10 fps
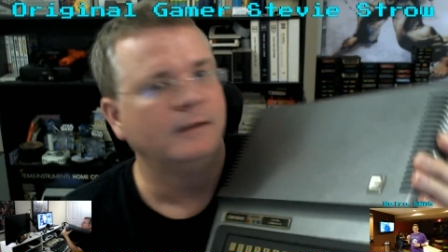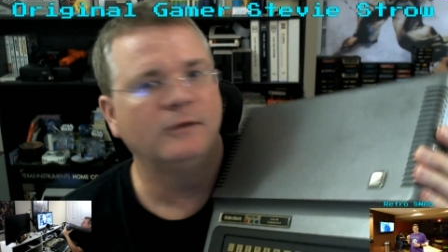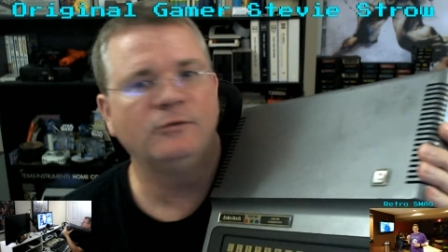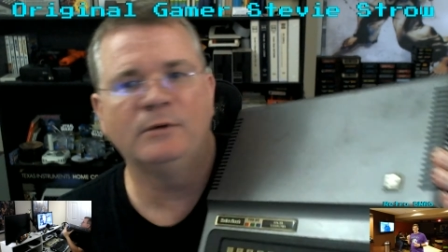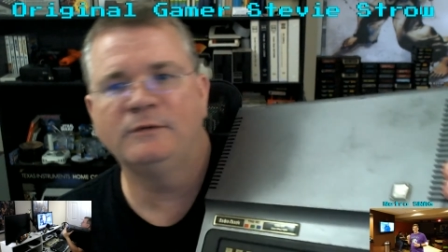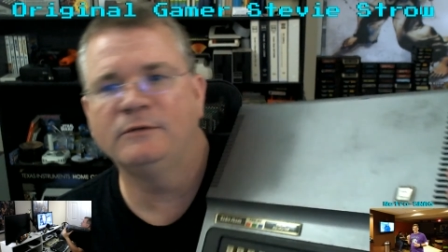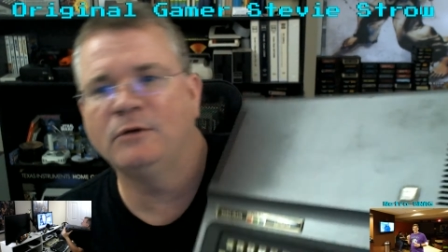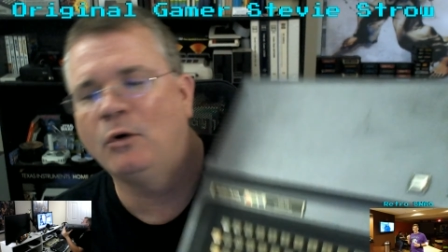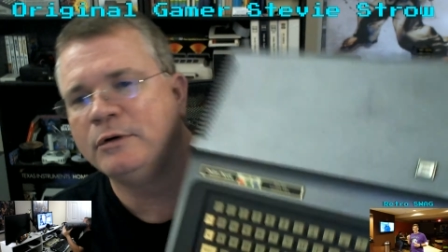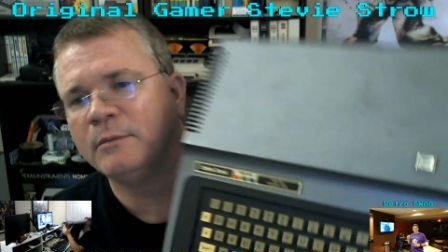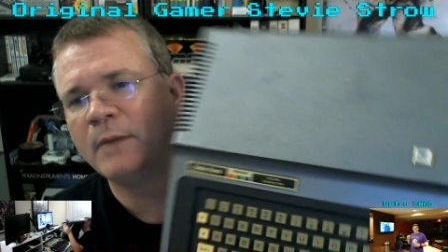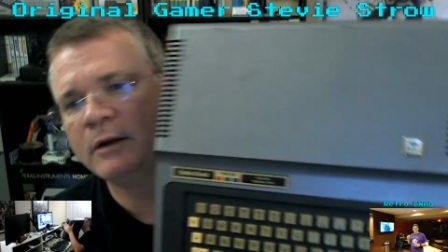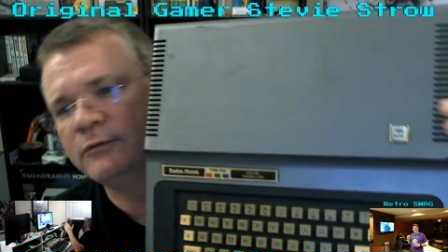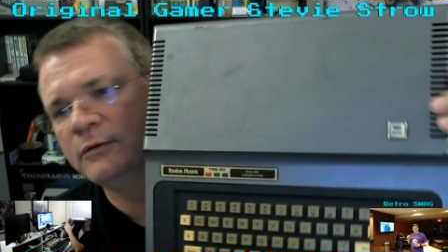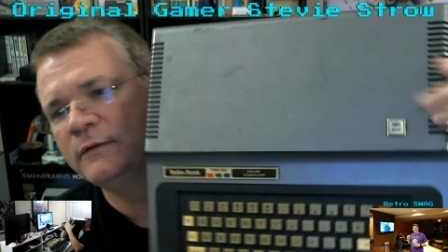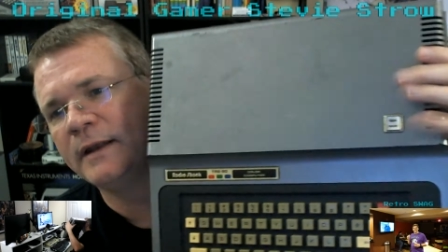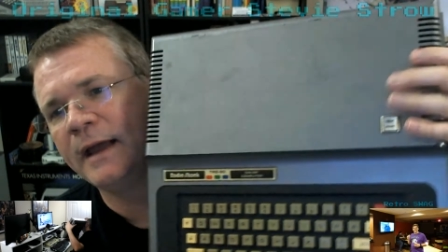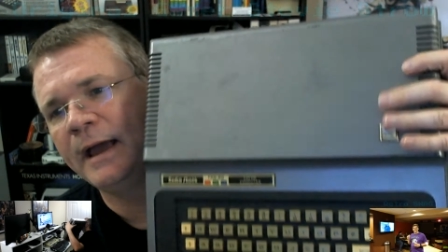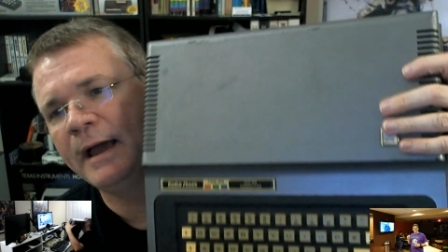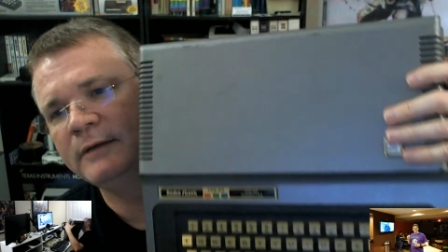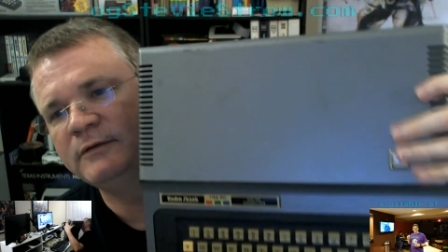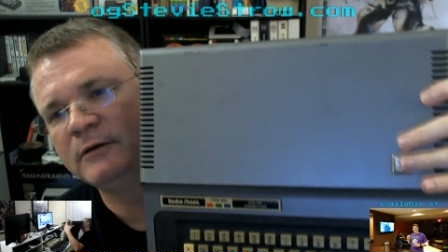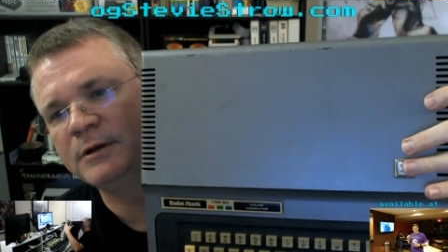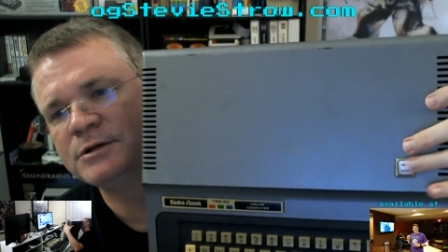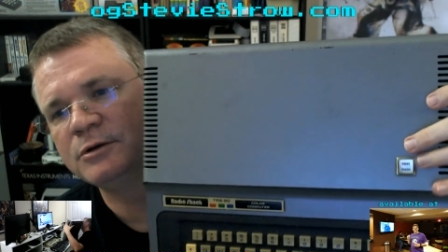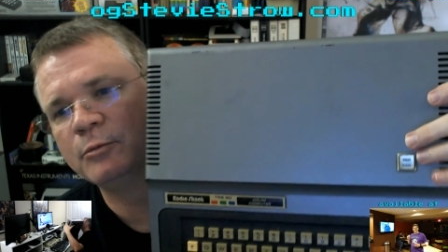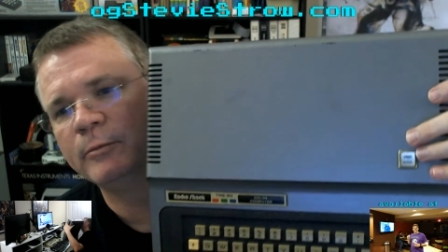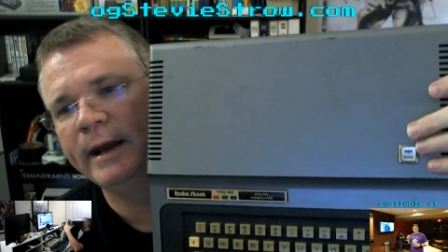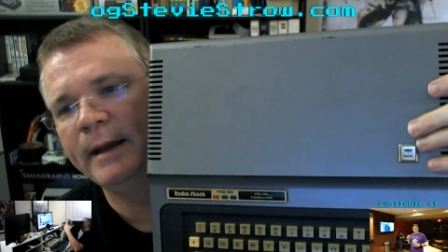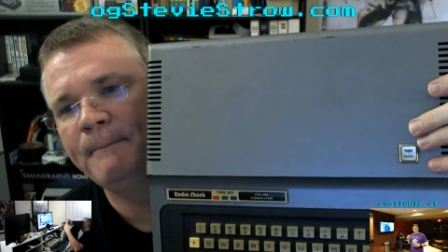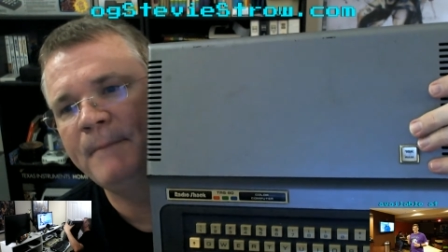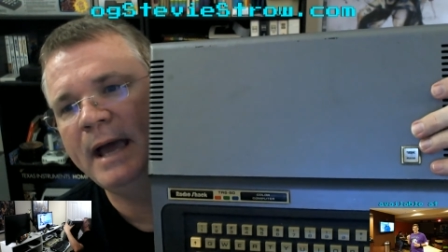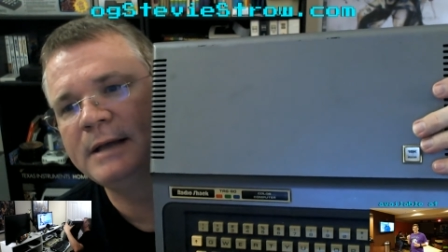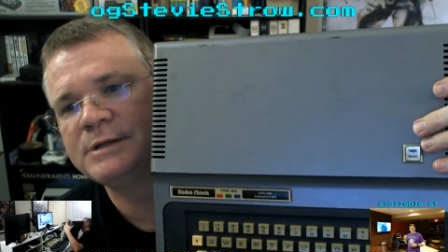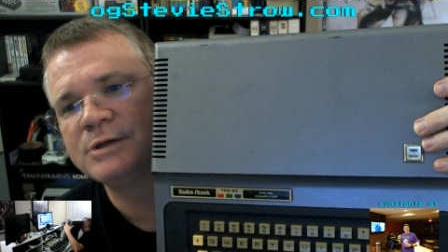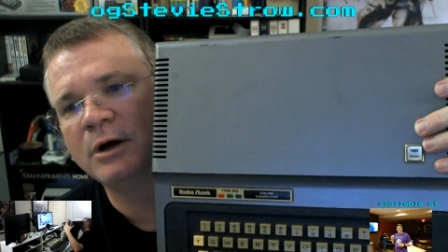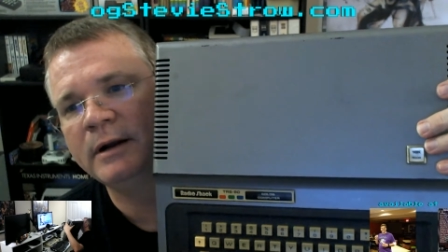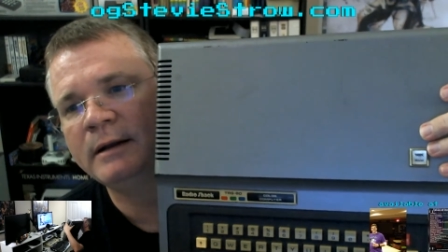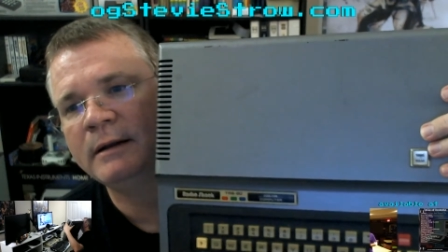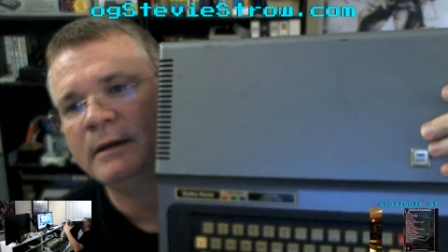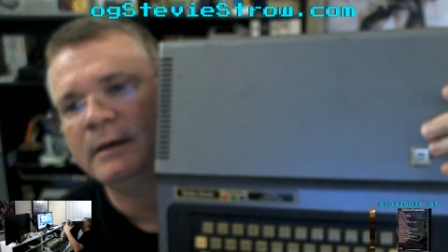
This one is an older model too that has the original RAM badge on it.